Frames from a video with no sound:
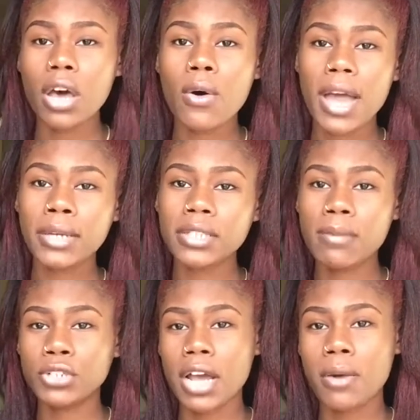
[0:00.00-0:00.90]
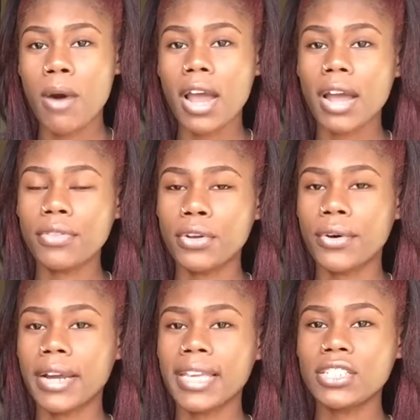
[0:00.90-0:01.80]
So as I'm trying to walk out the
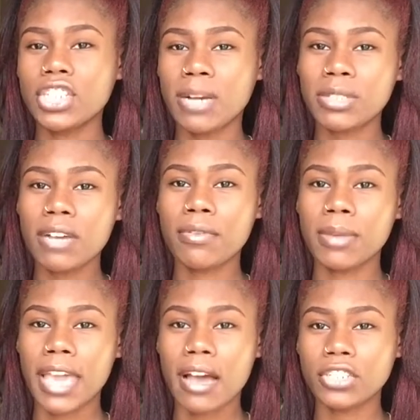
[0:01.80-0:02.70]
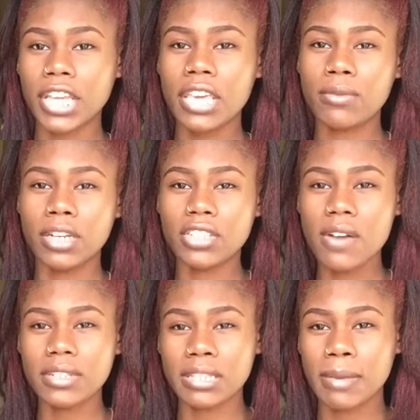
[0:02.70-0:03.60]
door, he jumps up from the couch and he runs
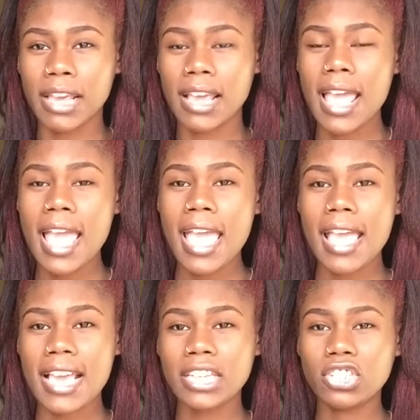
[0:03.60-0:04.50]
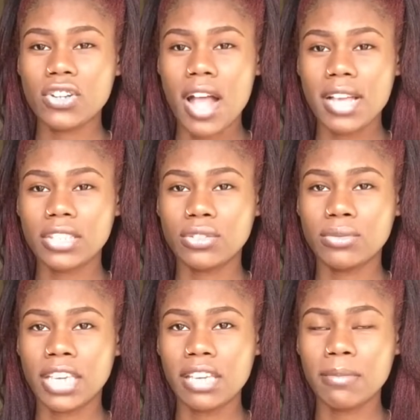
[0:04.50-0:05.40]
over to me and he's trying
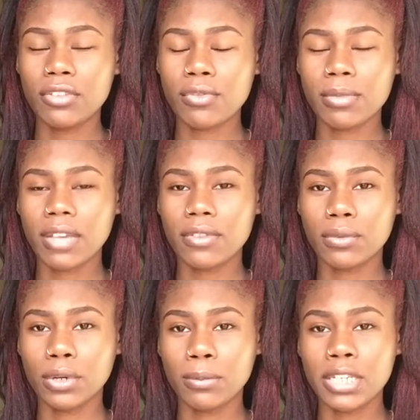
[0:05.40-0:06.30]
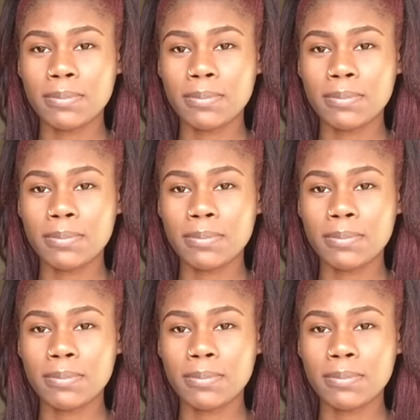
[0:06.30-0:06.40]
to keep me from leaving the room.